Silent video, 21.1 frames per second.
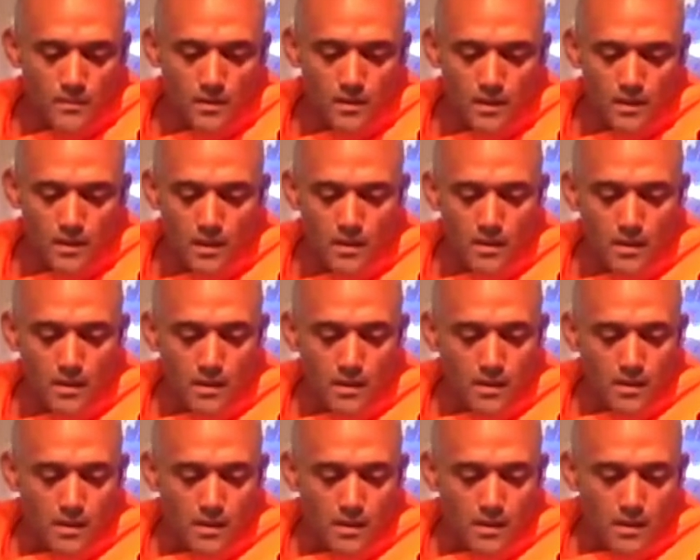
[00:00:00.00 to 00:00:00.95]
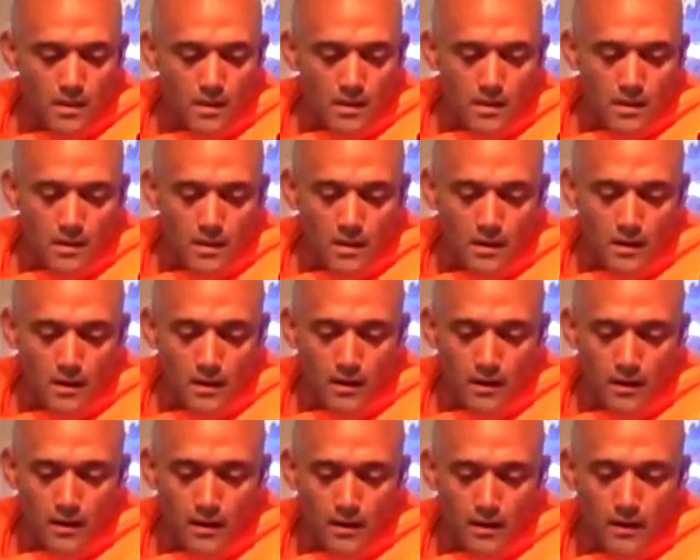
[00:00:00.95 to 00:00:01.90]

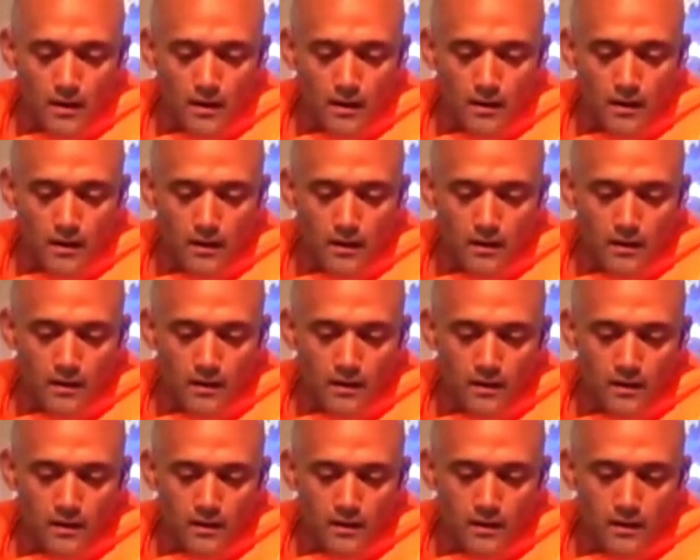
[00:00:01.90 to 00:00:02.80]
(no one is talking)